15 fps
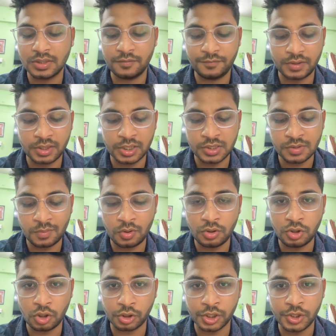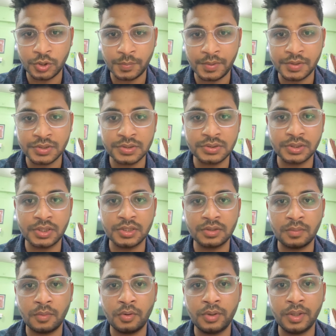If it is about talking to patients, it is
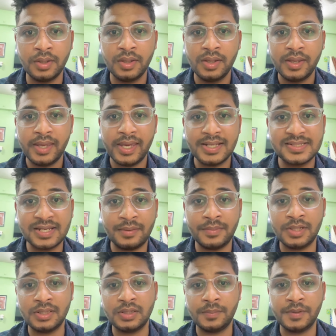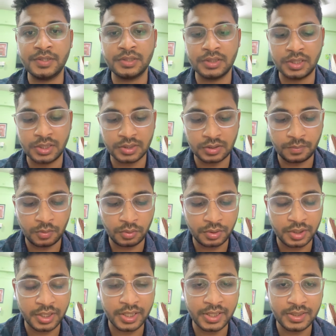about examining the patient, it is about
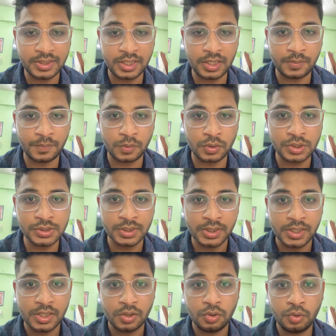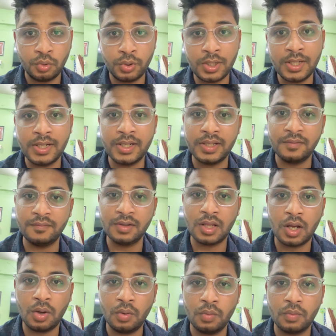reading the reports, correlating with
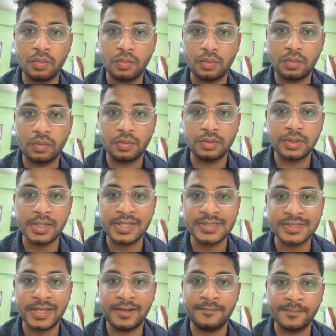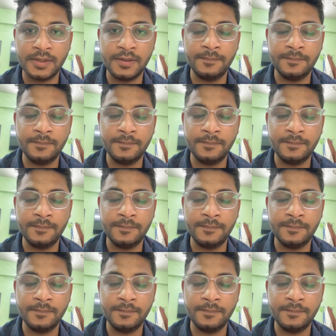how things can be